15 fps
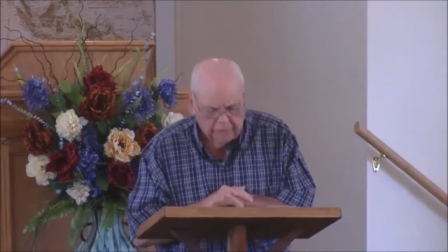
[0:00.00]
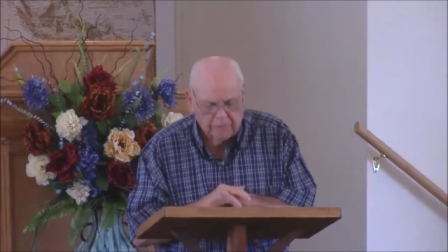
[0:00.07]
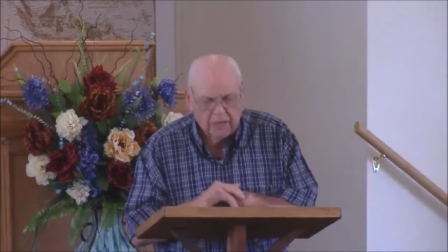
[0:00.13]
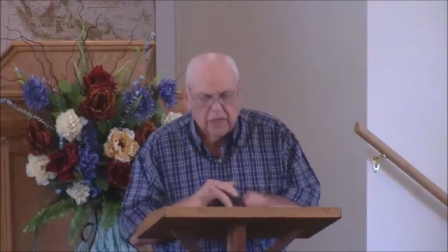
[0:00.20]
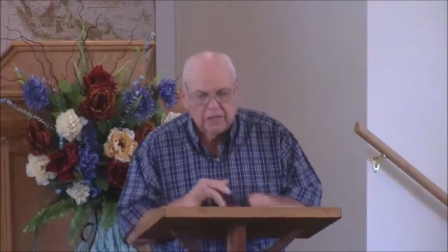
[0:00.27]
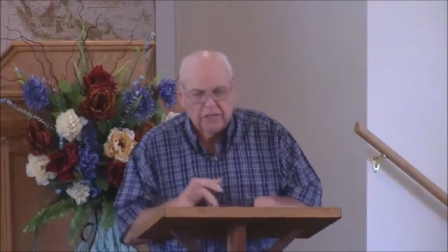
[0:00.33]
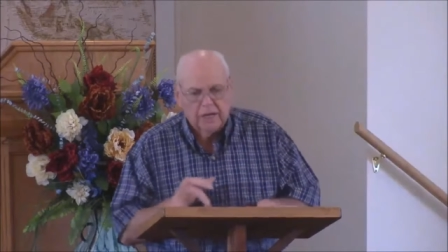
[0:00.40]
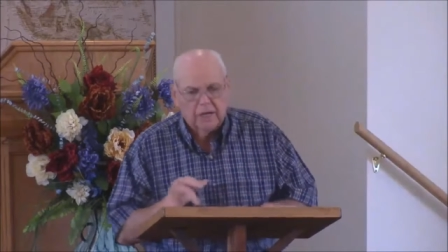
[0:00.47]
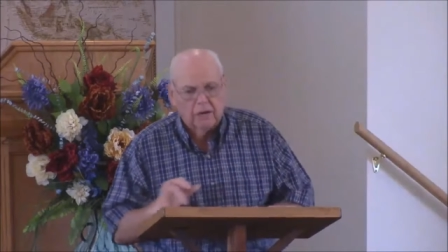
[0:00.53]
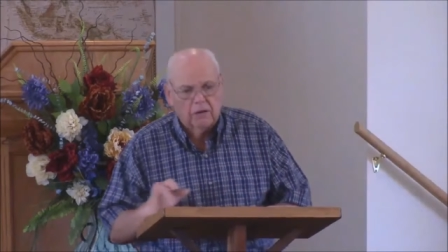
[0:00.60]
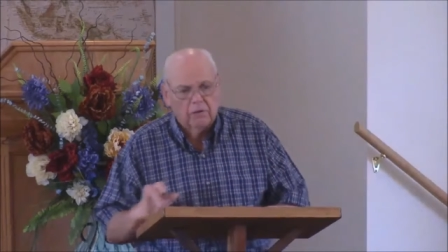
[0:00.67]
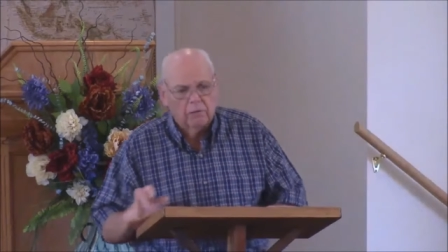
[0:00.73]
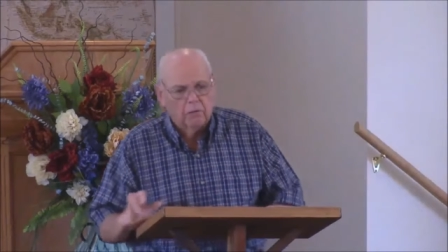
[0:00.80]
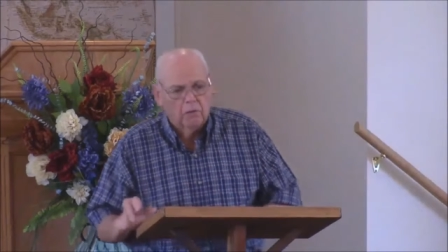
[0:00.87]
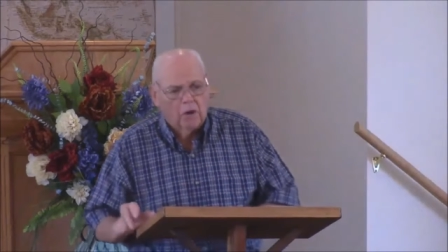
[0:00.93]
Amen.
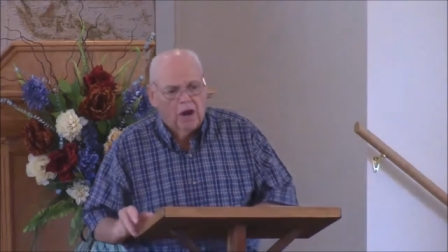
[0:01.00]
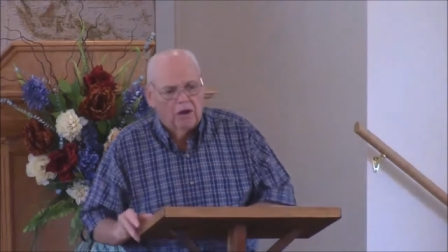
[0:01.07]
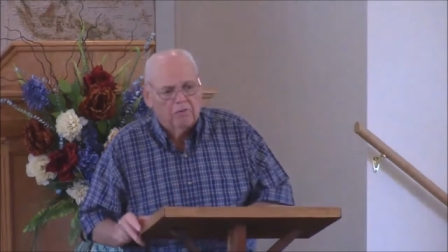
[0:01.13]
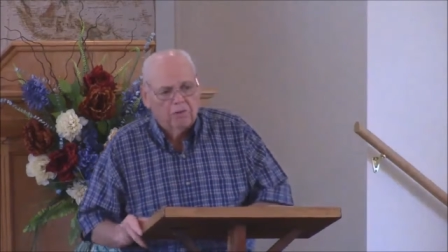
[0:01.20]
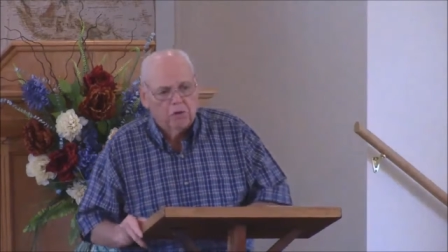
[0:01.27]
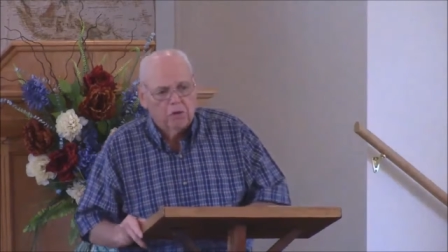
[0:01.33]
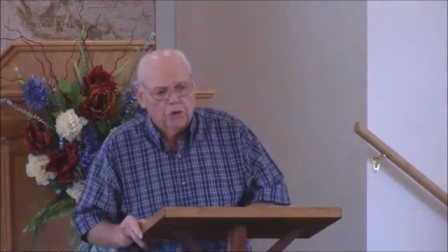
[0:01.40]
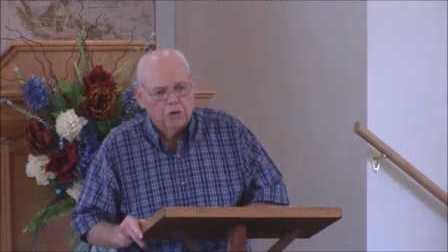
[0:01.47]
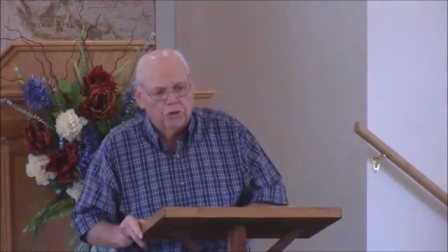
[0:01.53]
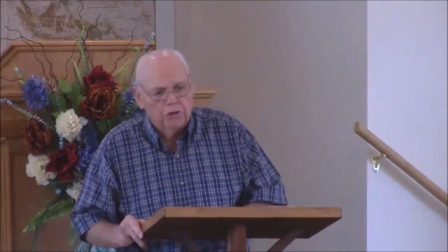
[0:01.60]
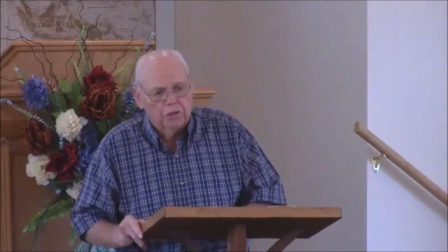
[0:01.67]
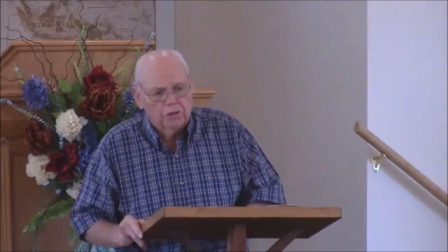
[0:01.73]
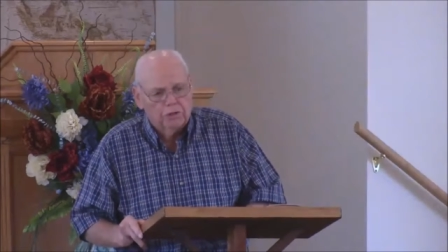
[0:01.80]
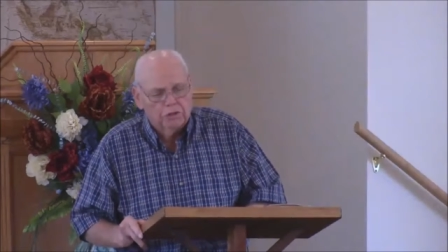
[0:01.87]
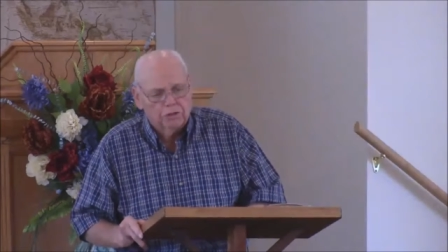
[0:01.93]
Now, I've
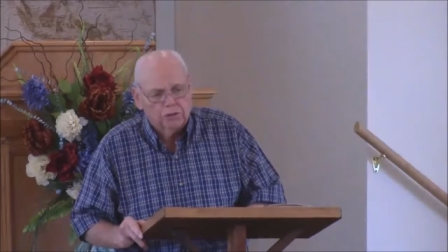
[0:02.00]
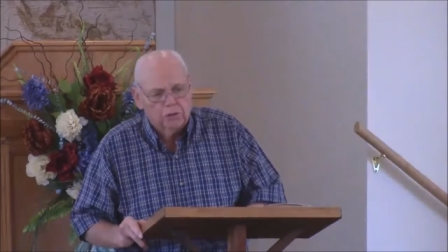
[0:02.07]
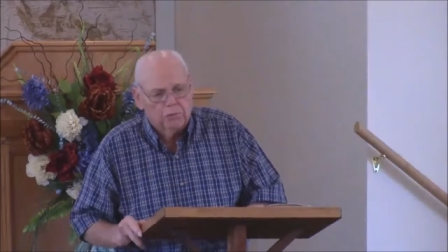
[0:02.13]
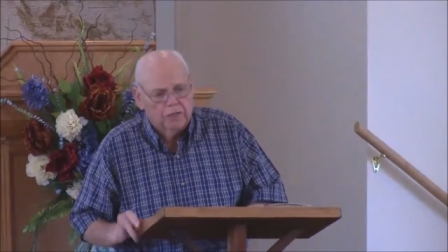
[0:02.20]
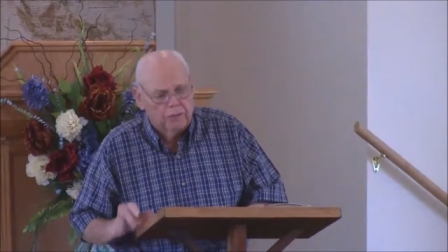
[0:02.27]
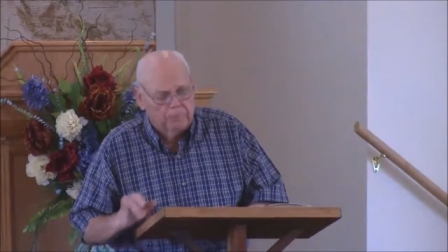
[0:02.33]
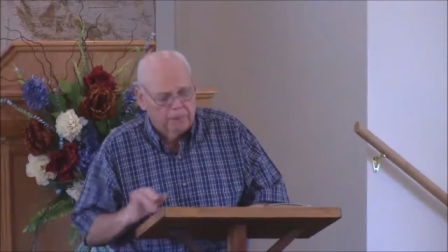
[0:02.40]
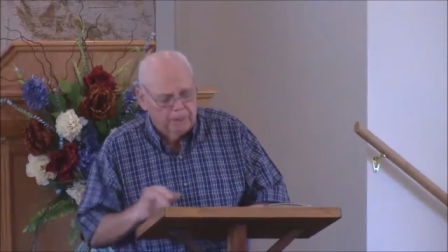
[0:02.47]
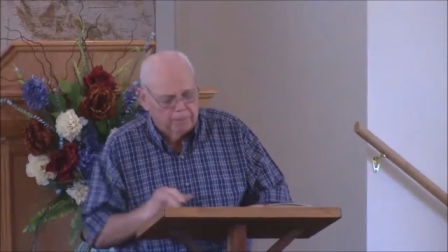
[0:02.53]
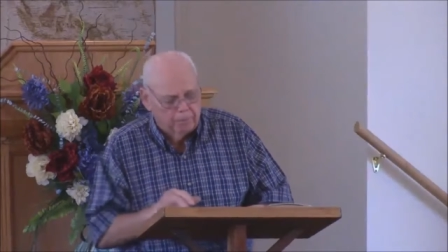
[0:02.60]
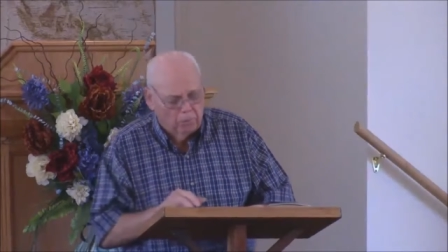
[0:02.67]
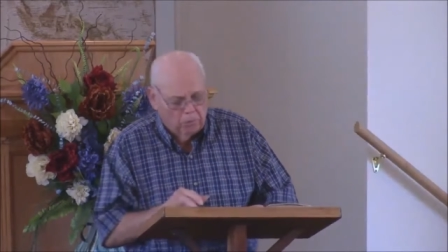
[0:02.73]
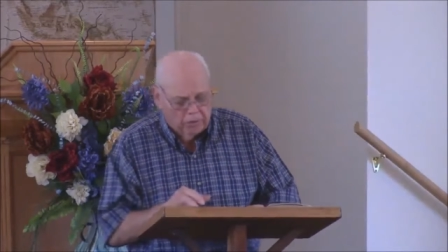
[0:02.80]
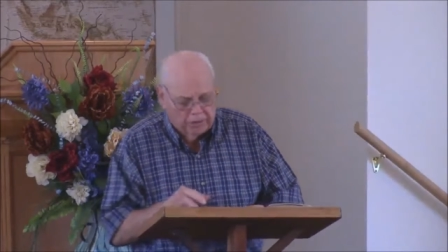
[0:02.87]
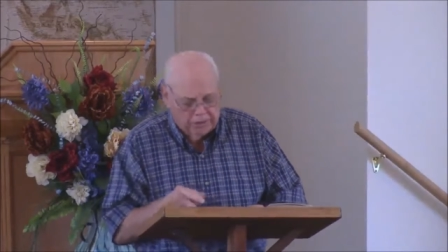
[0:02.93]
heard so many
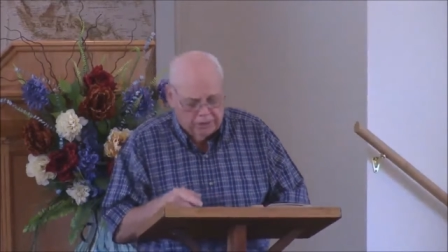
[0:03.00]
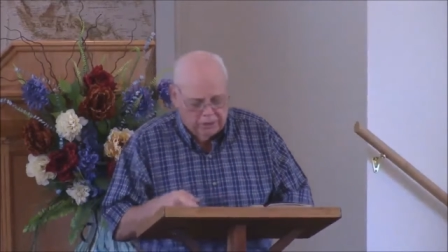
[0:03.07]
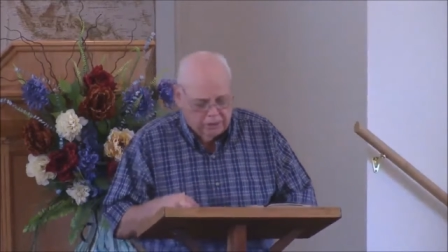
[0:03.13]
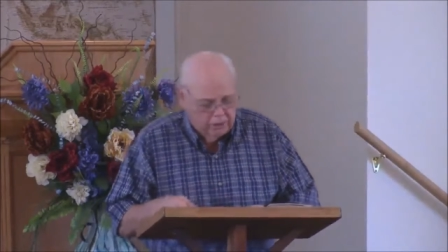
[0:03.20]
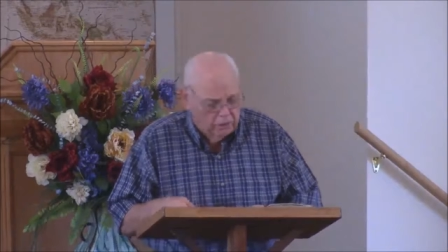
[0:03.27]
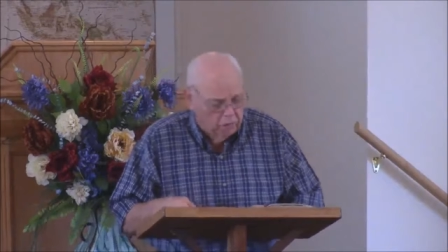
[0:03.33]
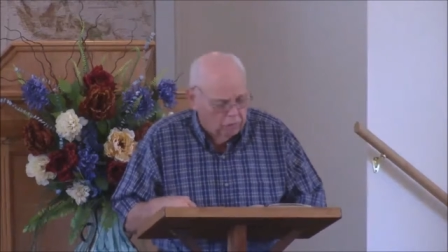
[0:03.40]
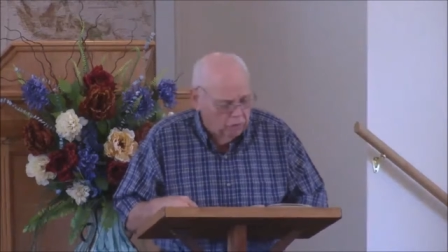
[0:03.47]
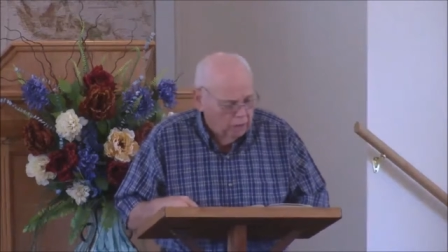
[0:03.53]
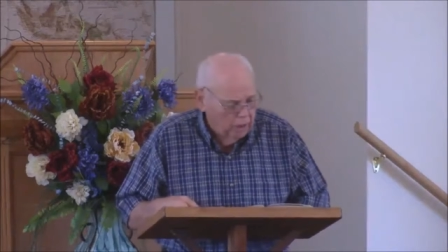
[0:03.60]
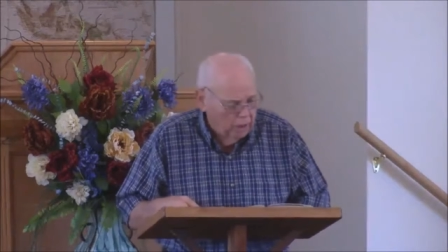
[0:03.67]
people, and you know,